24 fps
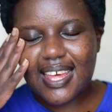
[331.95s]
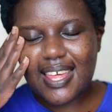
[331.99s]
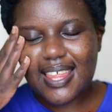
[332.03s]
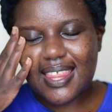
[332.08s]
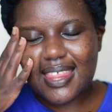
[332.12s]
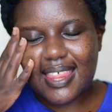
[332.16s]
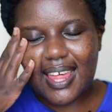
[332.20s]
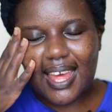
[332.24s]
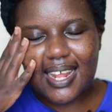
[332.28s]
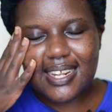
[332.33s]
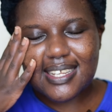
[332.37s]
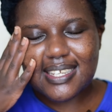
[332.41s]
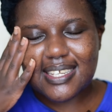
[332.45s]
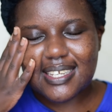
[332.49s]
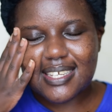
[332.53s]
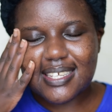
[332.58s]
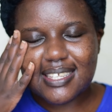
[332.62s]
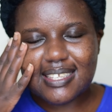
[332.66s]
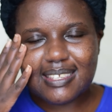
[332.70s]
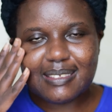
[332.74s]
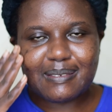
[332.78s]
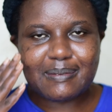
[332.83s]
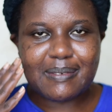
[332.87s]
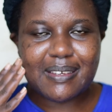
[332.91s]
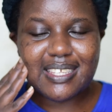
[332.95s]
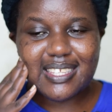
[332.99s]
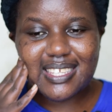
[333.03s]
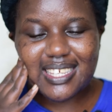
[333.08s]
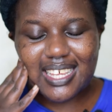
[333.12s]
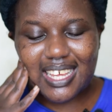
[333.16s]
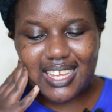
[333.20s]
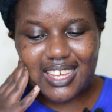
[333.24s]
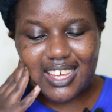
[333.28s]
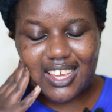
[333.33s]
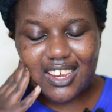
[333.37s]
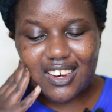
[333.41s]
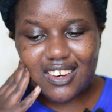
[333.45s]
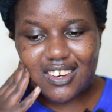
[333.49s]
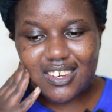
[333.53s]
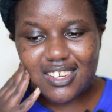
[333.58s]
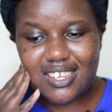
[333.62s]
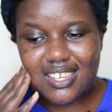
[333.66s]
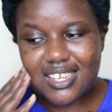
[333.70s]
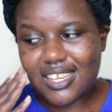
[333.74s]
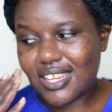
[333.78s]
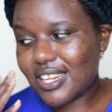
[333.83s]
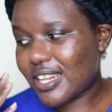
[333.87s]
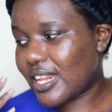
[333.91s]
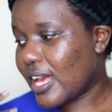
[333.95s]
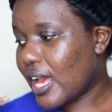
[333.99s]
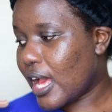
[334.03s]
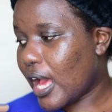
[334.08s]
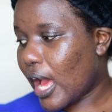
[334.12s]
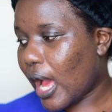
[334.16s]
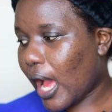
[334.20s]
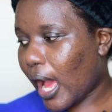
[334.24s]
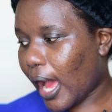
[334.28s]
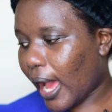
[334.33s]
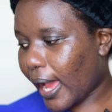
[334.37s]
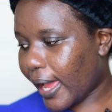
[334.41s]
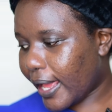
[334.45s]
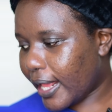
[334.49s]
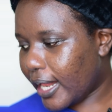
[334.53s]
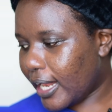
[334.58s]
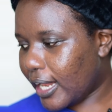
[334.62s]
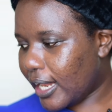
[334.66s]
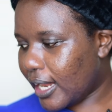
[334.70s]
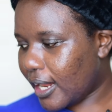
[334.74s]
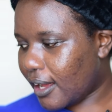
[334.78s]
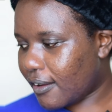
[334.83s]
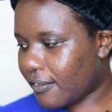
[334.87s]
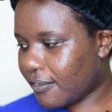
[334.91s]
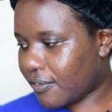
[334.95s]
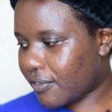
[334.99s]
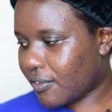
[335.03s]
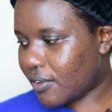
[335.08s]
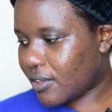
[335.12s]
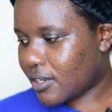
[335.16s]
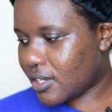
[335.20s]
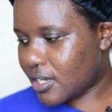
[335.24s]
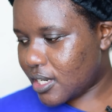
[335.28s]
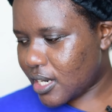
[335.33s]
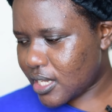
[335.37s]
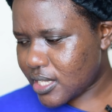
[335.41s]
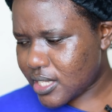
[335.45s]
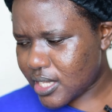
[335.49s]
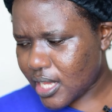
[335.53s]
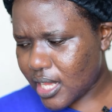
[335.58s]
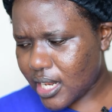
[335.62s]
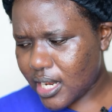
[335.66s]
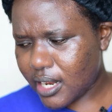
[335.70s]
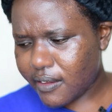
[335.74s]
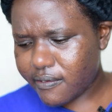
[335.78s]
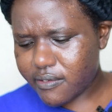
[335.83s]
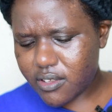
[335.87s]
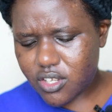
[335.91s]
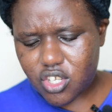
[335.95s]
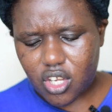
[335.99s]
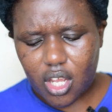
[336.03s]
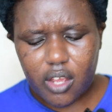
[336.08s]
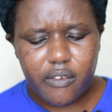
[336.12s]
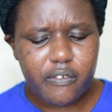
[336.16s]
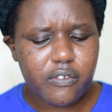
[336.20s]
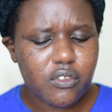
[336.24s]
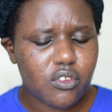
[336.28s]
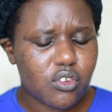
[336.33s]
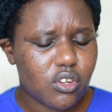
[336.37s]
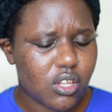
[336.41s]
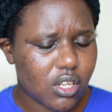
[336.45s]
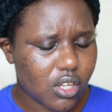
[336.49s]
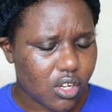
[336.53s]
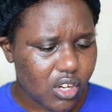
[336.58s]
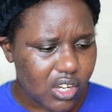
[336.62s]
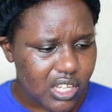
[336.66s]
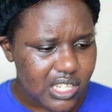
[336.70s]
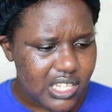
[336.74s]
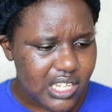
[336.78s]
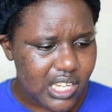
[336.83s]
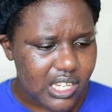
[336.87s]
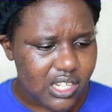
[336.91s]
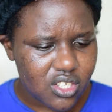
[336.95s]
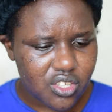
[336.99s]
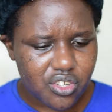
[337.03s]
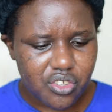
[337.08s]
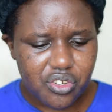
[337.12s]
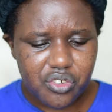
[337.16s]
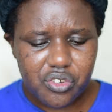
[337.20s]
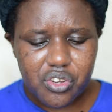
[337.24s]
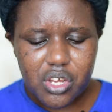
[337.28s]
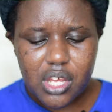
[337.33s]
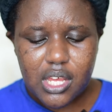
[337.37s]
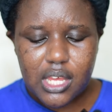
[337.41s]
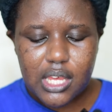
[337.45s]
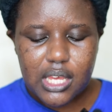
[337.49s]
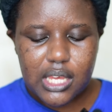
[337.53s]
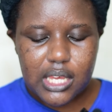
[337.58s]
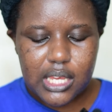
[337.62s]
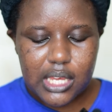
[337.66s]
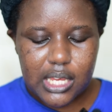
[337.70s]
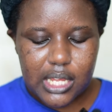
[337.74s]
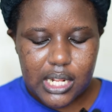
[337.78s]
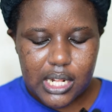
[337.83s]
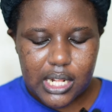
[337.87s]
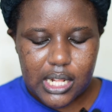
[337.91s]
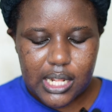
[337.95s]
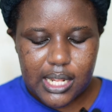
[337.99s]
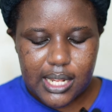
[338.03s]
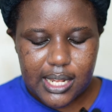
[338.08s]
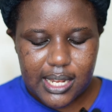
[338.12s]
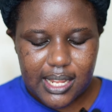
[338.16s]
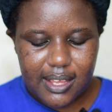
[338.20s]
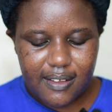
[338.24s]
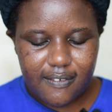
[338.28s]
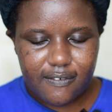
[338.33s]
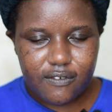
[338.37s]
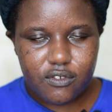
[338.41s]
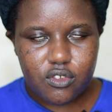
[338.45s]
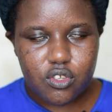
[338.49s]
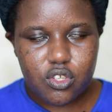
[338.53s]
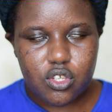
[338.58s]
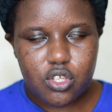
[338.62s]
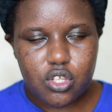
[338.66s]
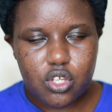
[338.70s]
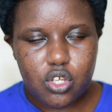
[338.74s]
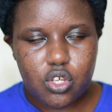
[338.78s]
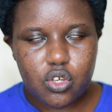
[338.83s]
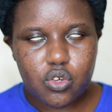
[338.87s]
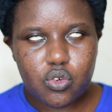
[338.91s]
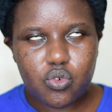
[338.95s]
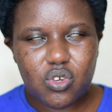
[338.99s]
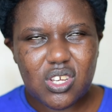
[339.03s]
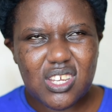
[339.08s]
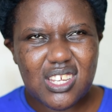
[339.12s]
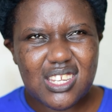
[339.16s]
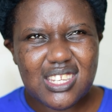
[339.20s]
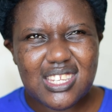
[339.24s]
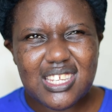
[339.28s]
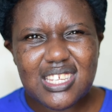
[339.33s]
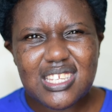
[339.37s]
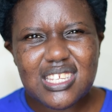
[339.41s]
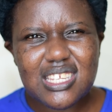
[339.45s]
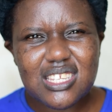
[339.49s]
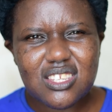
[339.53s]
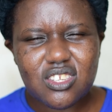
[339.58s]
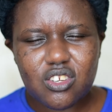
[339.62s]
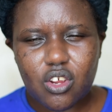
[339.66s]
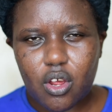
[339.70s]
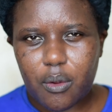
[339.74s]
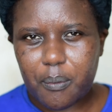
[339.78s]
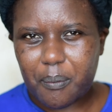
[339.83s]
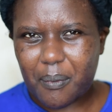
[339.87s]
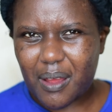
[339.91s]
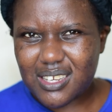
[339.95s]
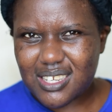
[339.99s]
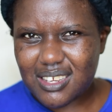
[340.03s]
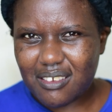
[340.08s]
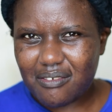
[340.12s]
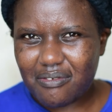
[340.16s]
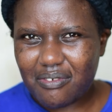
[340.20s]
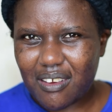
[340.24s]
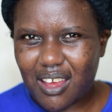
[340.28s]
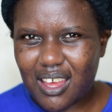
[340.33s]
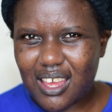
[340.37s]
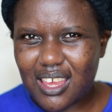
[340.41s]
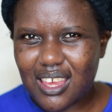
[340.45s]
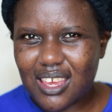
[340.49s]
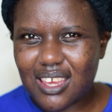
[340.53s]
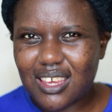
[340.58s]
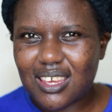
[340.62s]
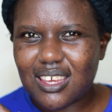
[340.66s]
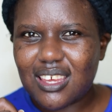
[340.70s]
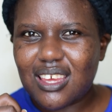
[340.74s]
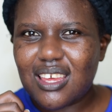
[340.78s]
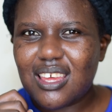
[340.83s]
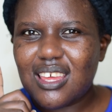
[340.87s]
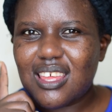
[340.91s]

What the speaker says: That is my skincare routine. Did I say I love the Shaka Fluid? Because I do. It leaves you, this is not mattifying.